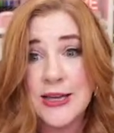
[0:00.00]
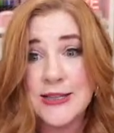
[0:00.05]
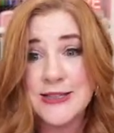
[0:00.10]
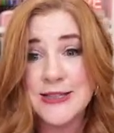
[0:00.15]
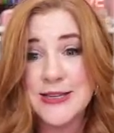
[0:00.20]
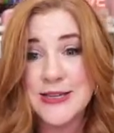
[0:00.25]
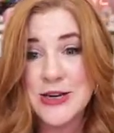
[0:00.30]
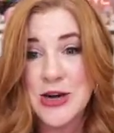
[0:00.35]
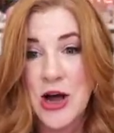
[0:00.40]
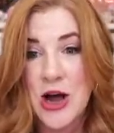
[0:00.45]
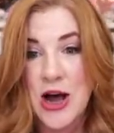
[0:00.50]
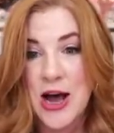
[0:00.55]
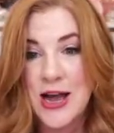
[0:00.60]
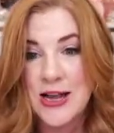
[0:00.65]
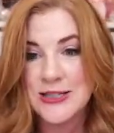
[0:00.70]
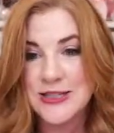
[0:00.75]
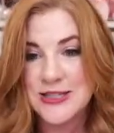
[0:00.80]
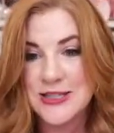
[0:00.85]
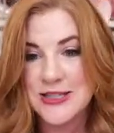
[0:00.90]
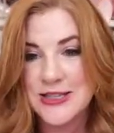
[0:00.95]
Is it
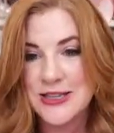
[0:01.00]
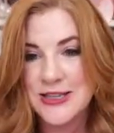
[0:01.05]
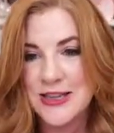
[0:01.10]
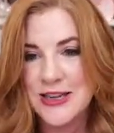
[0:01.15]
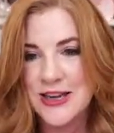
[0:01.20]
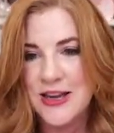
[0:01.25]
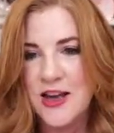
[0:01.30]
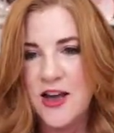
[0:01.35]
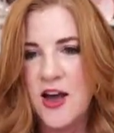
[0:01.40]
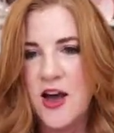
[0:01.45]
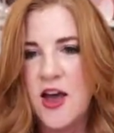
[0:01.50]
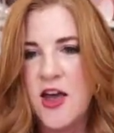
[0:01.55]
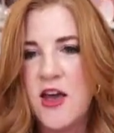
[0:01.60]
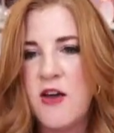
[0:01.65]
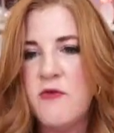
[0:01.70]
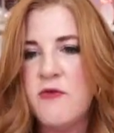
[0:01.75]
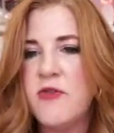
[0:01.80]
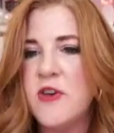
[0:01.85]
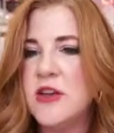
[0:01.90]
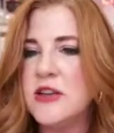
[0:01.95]
not?
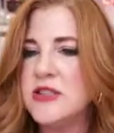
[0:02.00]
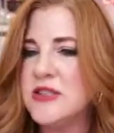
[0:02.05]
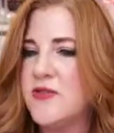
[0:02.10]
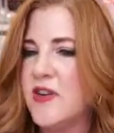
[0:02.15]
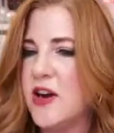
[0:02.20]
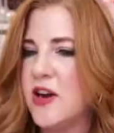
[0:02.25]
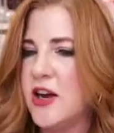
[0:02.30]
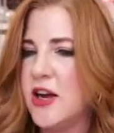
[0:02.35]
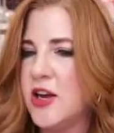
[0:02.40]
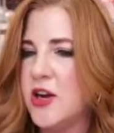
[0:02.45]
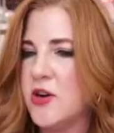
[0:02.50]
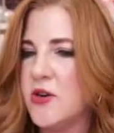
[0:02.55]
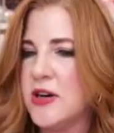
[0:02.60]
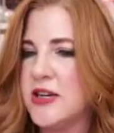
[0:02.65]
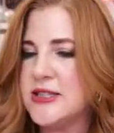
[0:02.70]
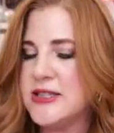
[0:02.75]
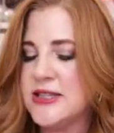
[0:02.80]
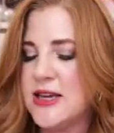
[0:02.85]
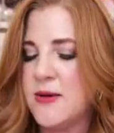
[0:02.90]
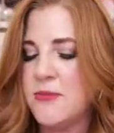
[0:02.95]
It feels very
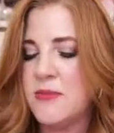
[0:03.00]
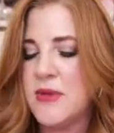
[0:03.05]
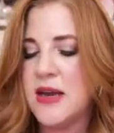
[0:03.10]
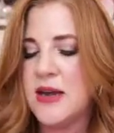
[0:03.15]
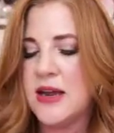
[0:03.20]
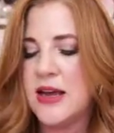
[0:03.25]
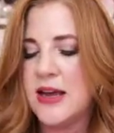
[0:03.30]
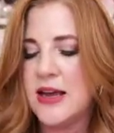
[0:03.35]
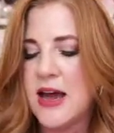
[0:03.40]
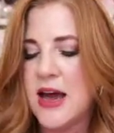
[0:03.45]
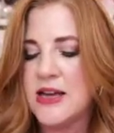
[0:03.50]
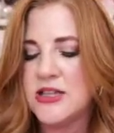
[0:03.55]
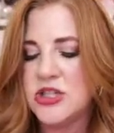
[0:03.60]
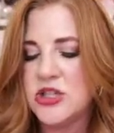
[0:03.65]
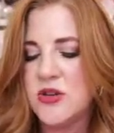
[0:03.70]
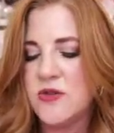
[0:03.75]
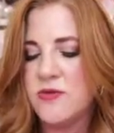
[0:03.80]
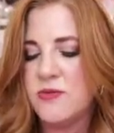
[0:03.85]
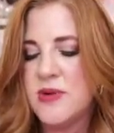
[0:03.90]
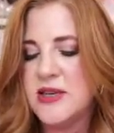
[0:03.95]
Carissa. Mindy,
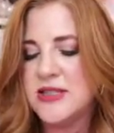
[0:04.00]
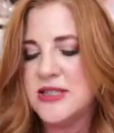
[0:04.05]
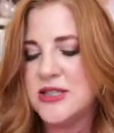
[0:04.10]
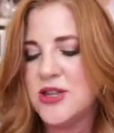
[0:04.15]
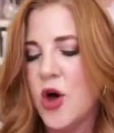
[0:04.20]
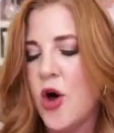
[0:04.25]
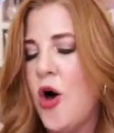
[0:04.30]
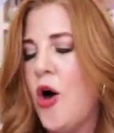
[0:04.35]
yes, you've missed the